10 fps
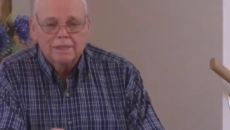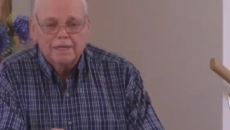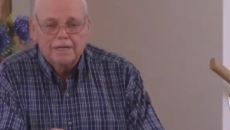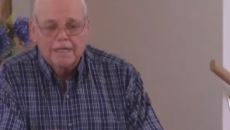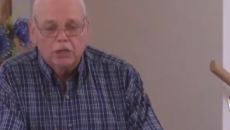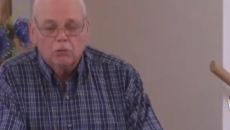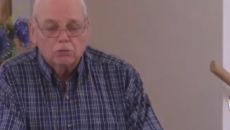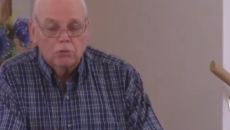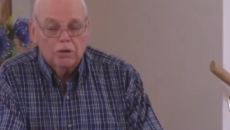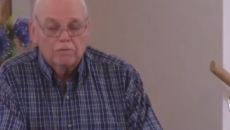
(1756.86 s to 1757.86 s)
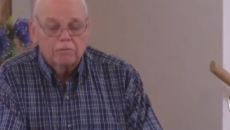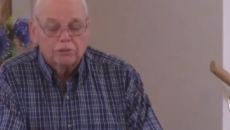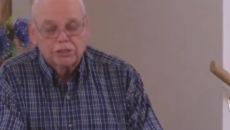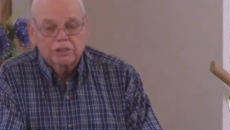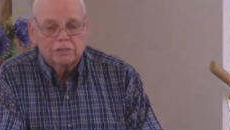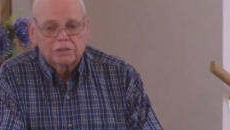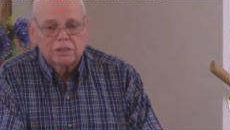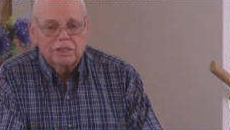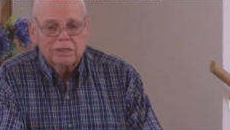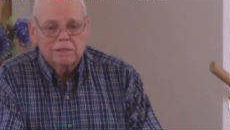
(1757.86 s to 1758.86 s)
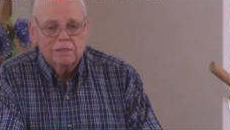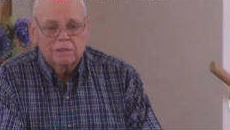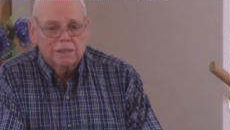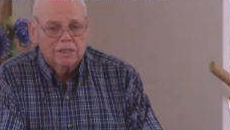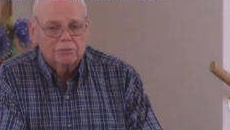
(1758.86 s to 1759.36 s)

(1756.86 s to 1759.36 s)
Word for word: he goes around from seat to seat in his